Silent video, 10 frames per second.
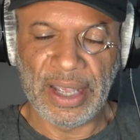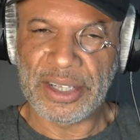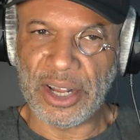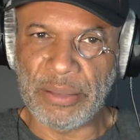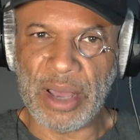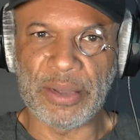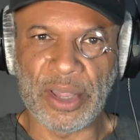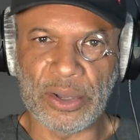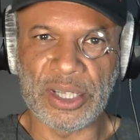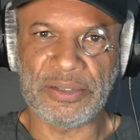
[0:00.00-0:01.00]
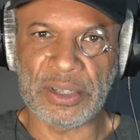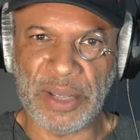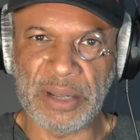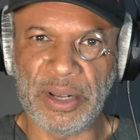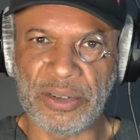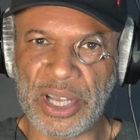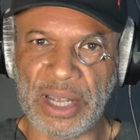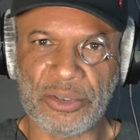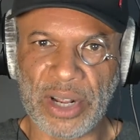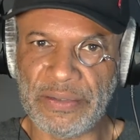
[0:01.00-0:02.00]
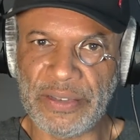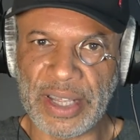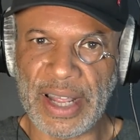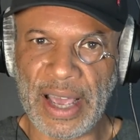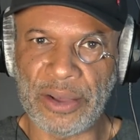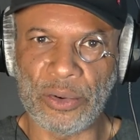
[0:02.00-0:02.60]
So there might be those, and you have to spend a bit of time trying to figure that out.